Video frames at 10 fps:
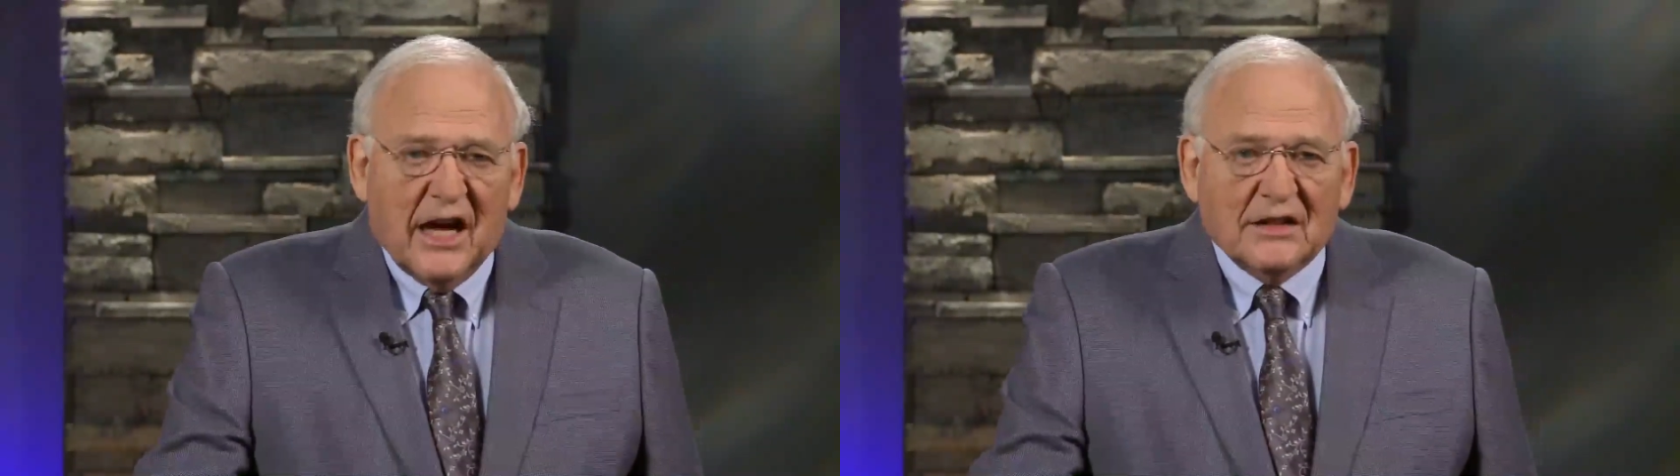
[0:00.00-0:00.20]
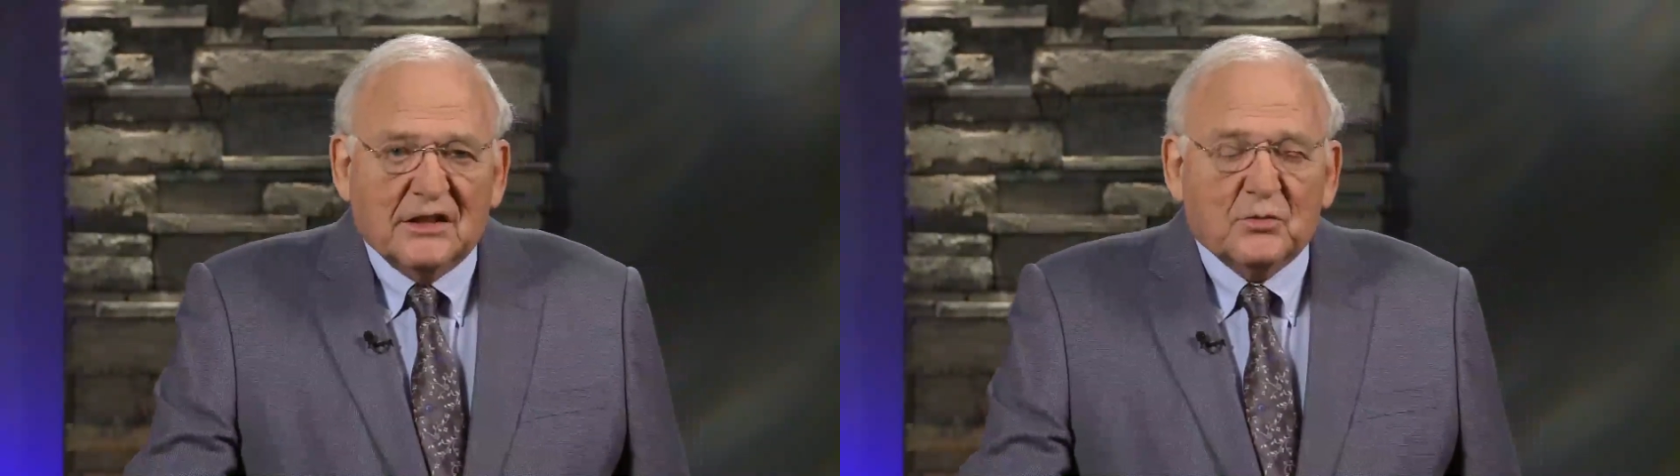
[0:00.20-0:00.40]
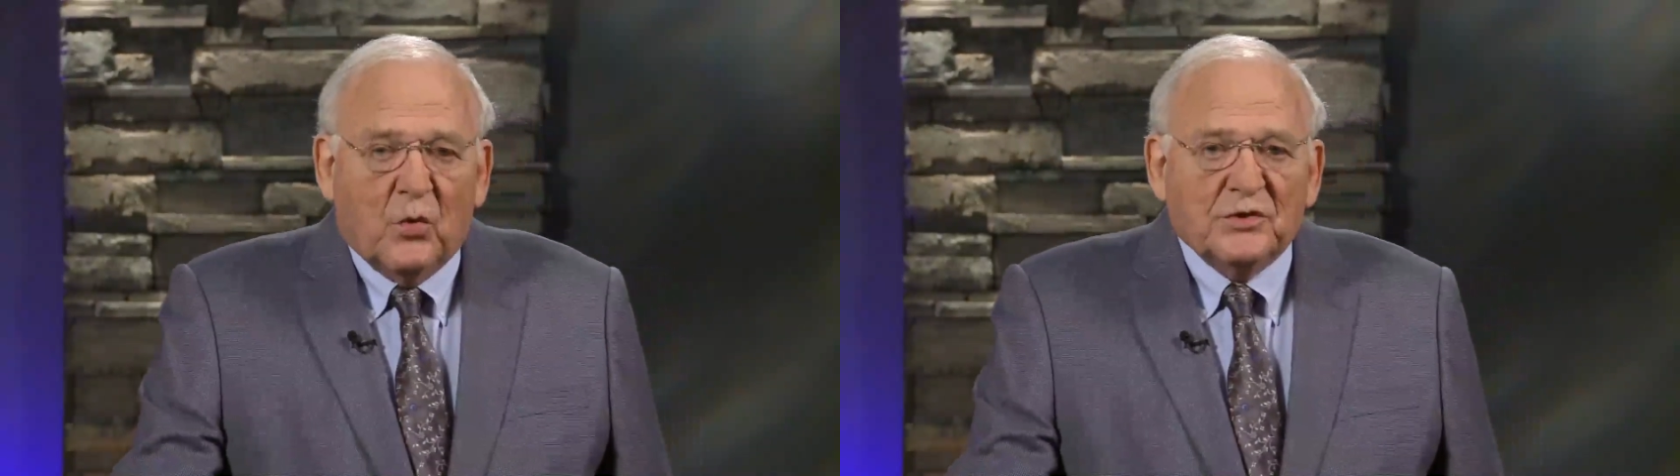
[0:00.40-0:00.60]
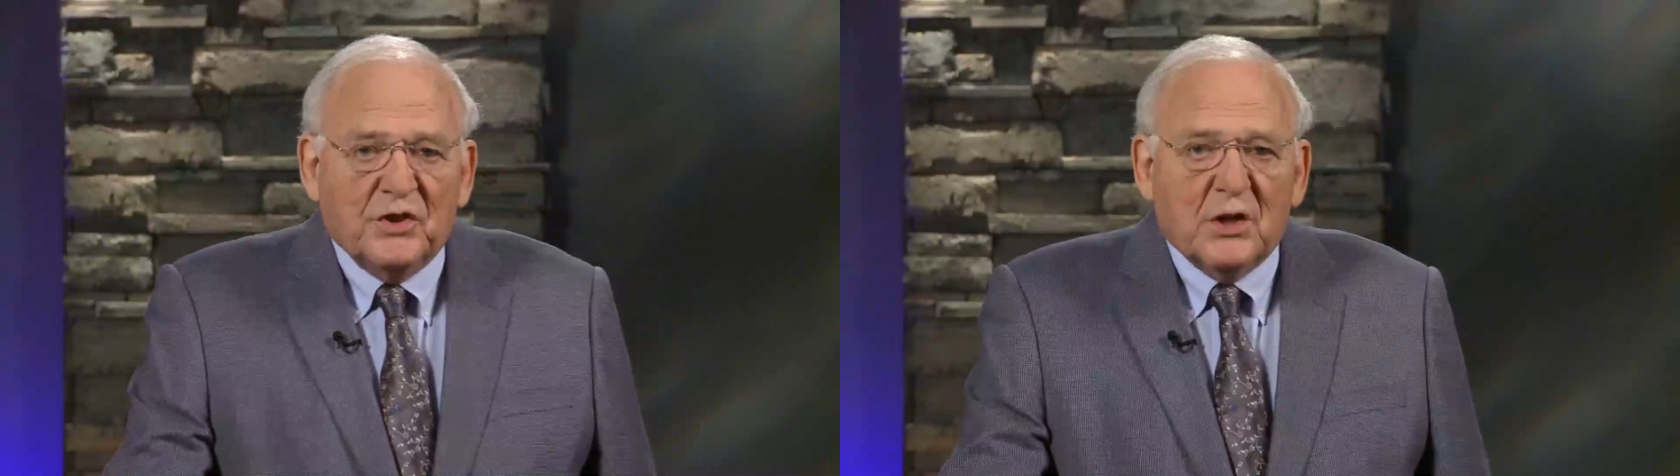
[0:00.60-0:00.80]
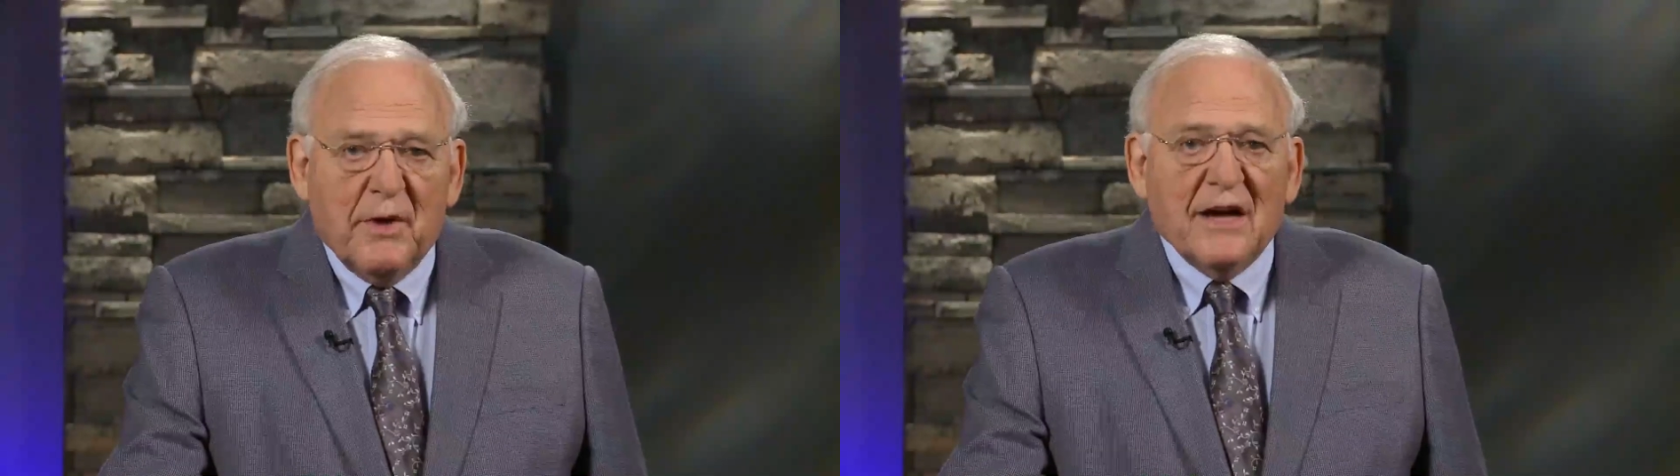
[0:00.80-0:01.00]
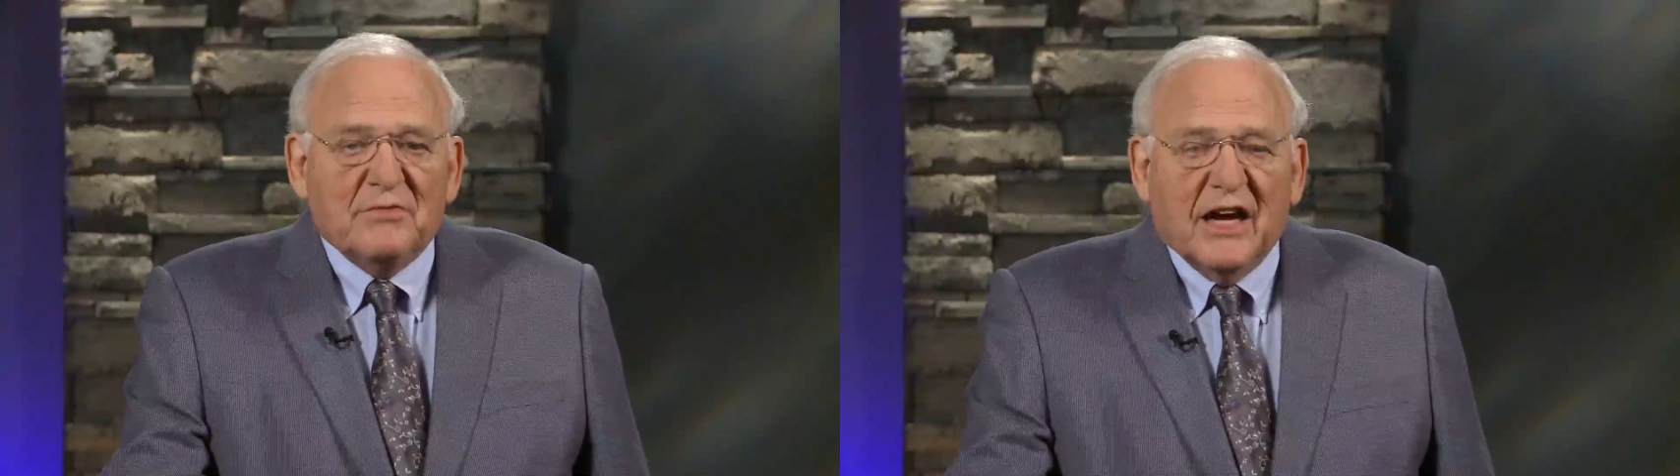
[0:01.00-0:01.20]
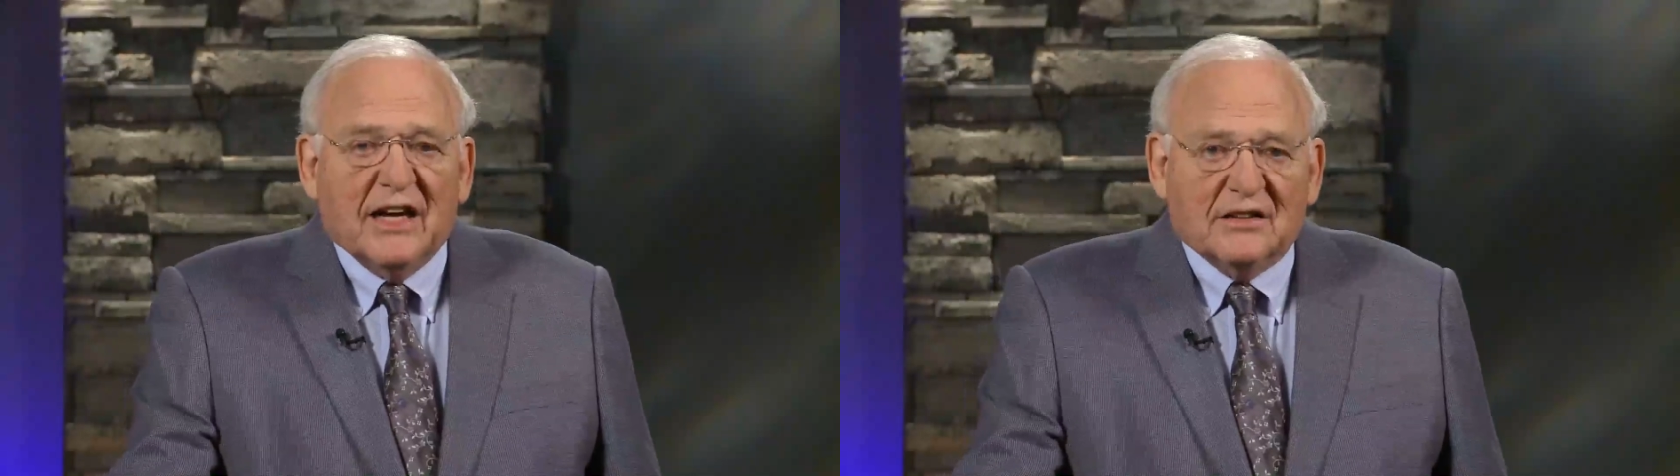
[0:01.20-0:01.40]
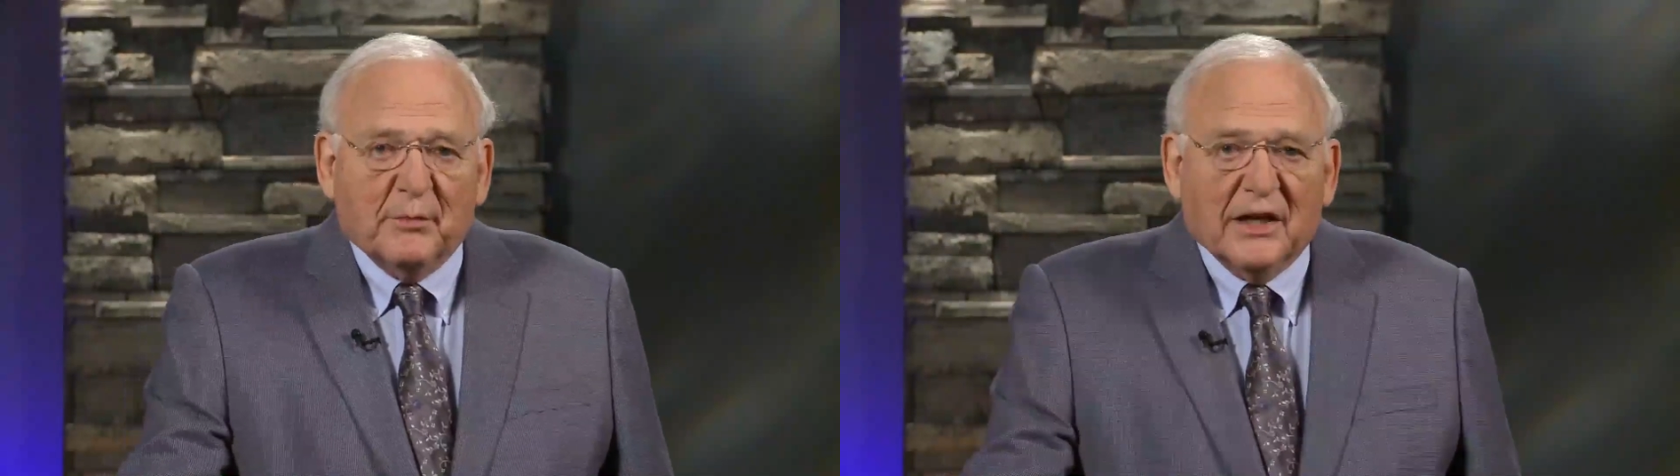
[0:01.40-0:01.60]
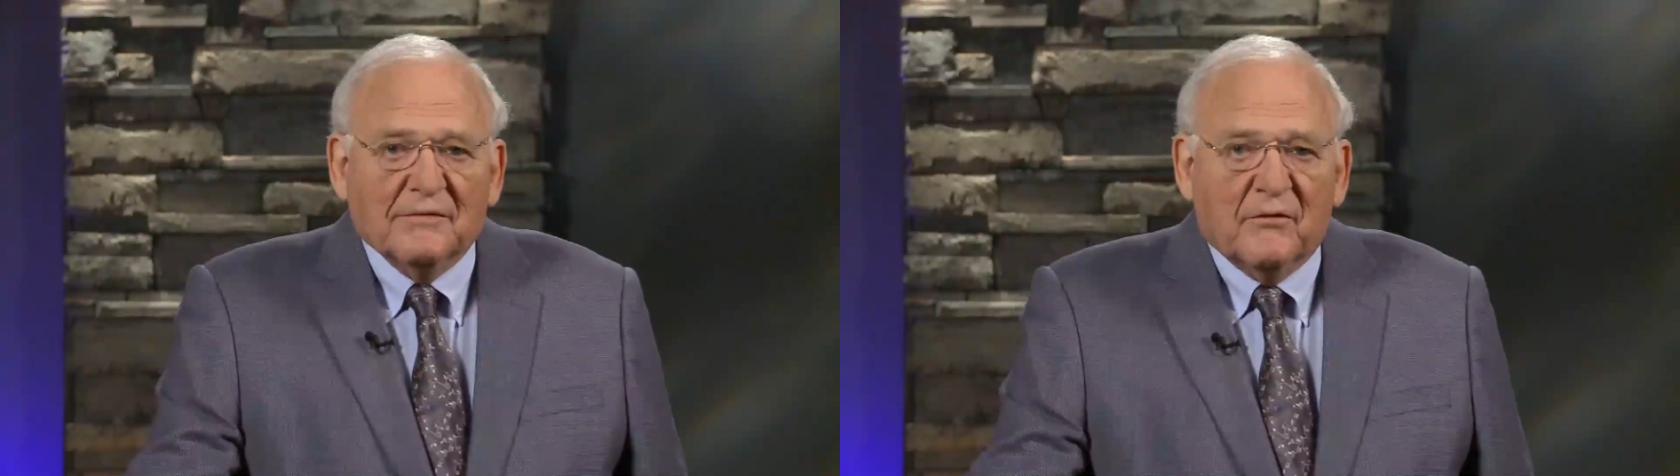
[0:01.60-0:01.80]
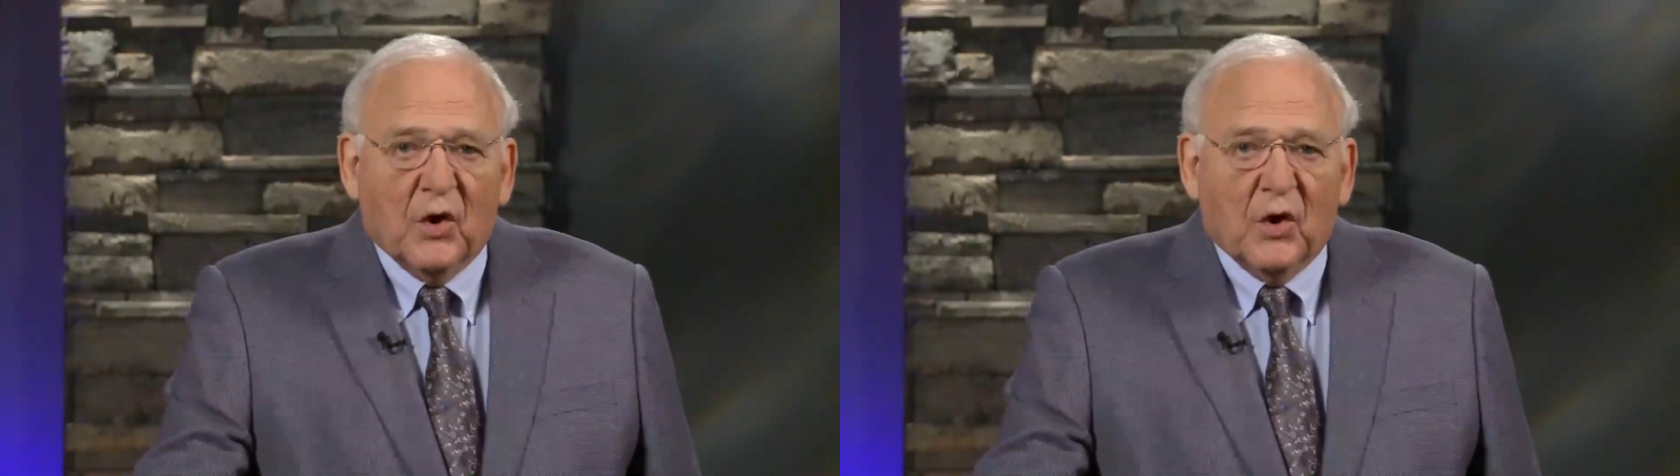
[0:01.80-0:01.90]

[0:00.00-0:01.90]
I just want you to baptize me